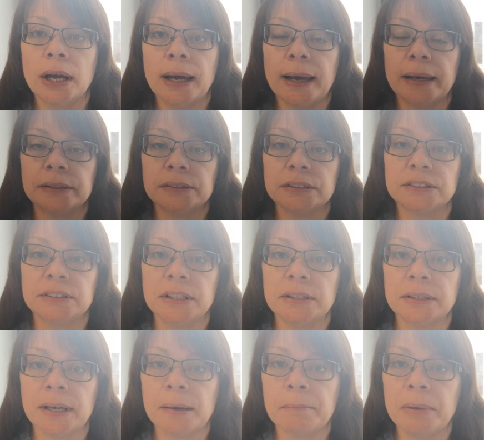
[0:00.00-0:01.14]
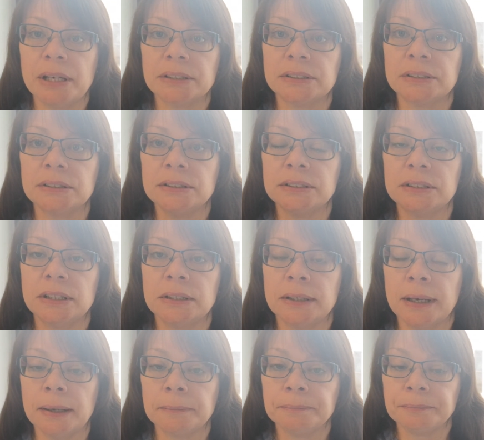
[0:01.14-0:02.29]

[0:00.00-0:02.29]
and it's in that mess and it's in that